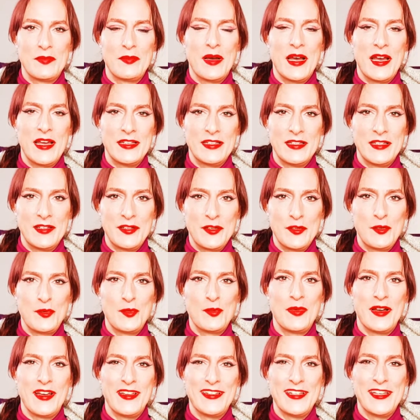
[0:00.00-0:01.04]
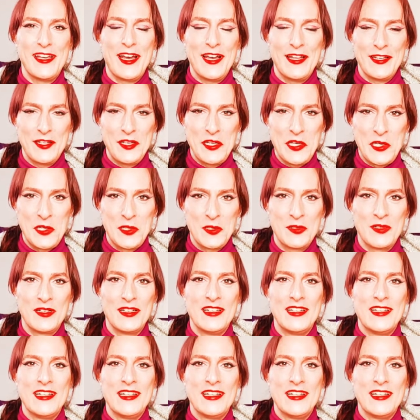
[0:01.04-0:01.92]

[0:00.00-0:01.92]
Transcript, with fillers: by the new by the unknown